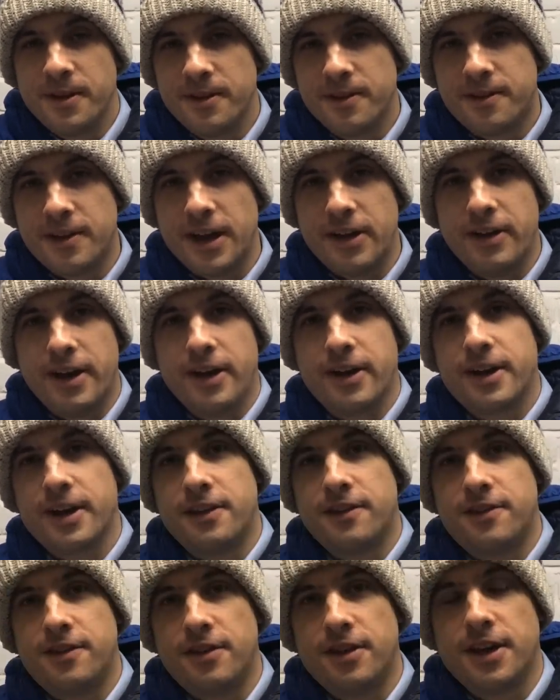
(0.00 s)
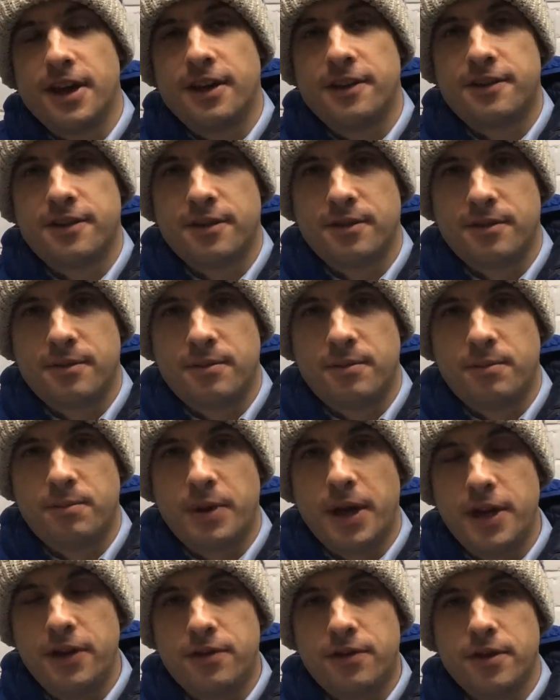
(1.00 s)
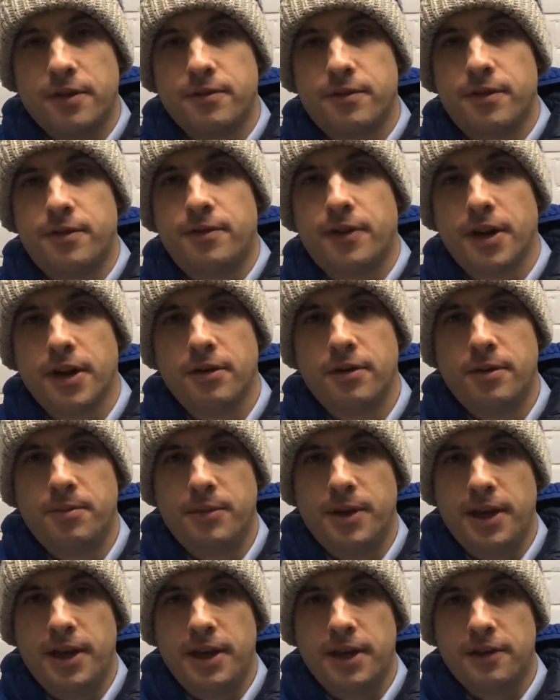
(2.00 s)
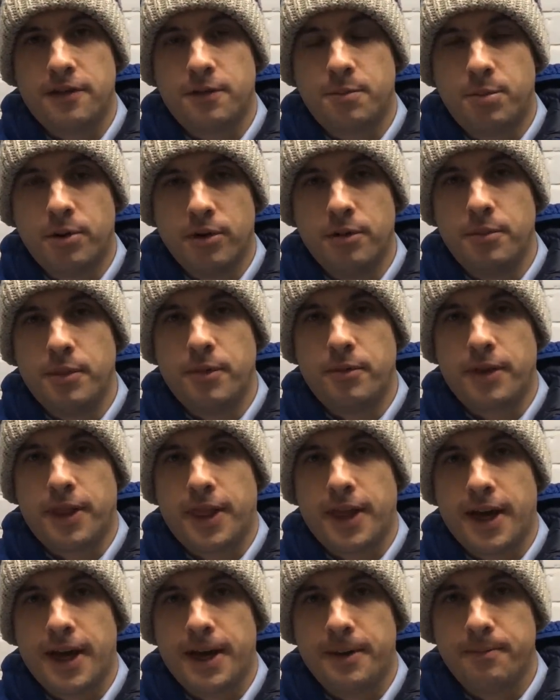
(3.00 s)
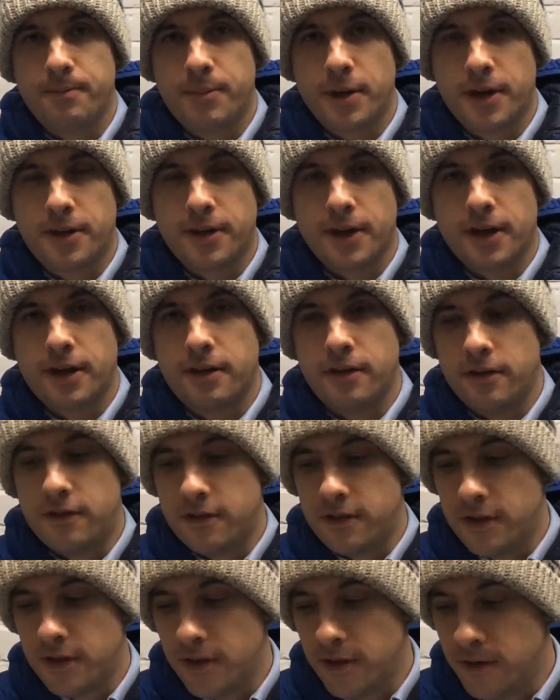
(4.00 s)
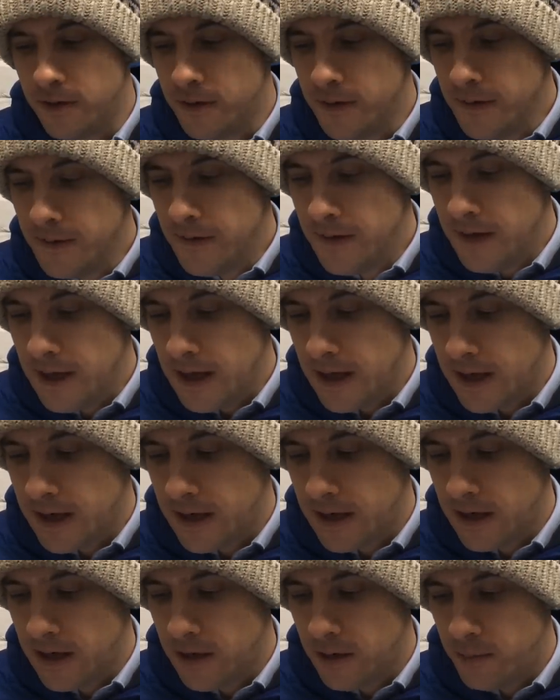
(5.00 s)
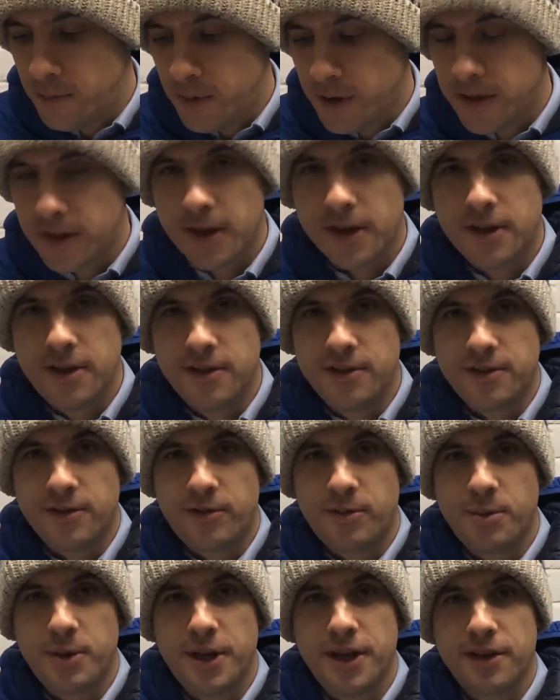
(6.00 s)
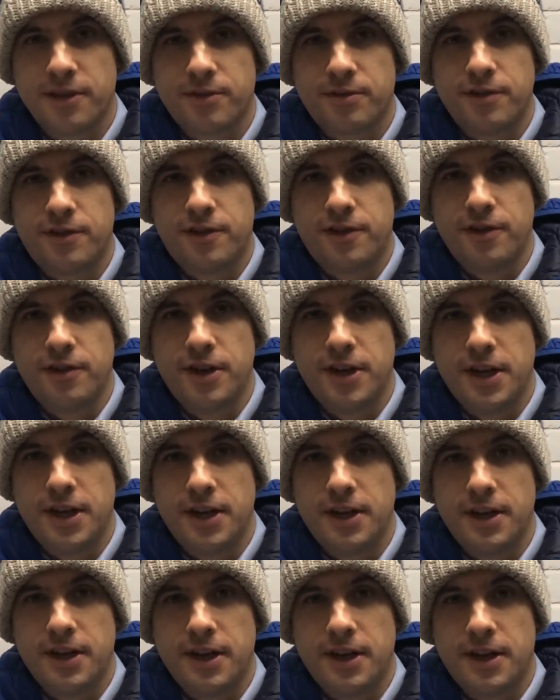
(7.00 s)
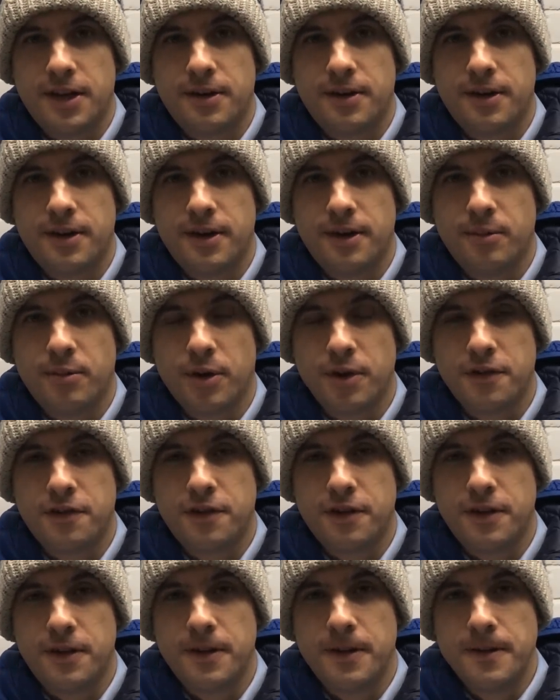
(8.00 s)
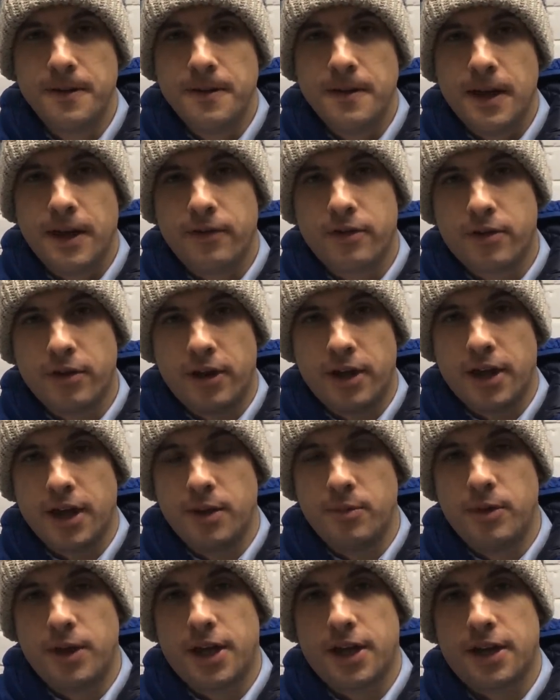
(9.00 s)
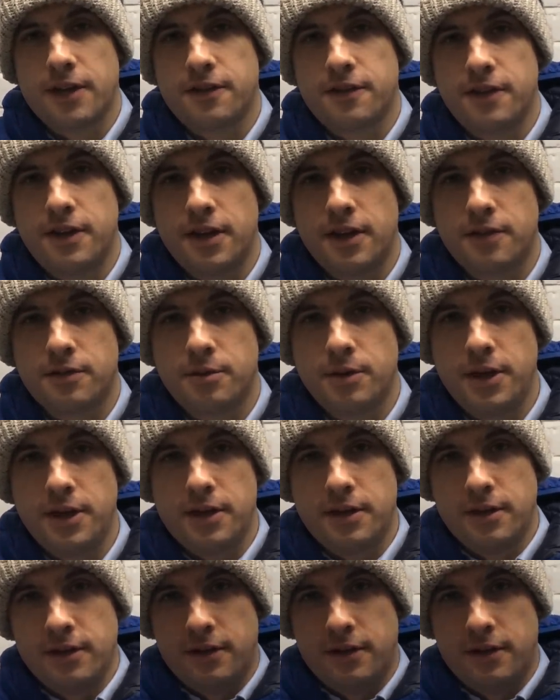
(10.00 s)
Shout out again to you guys on Patreon for following me and supporting me with that. Big thank you to you, and big thank you to everybody else for tuning in and watching. Have a great game week, and I'll see you next week.